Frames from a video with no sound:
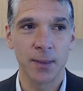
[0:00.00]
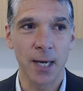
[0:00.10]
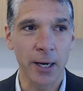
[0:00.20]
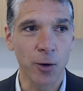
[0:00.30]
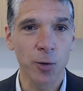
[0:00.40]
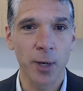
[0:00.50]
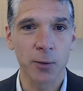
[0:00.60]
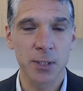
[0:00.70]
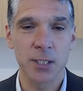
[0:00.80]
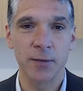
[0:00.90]
I already
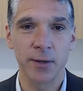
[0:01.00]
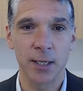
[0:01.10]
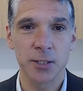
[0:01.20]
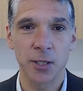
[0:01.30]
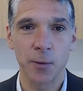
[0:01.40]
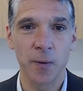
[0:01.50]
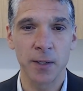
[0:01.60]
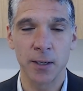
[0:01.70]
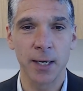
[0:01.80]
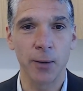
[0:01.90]
receive an answer
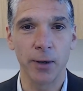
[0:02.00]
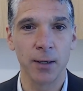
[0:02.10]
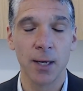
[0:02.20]
within an hour,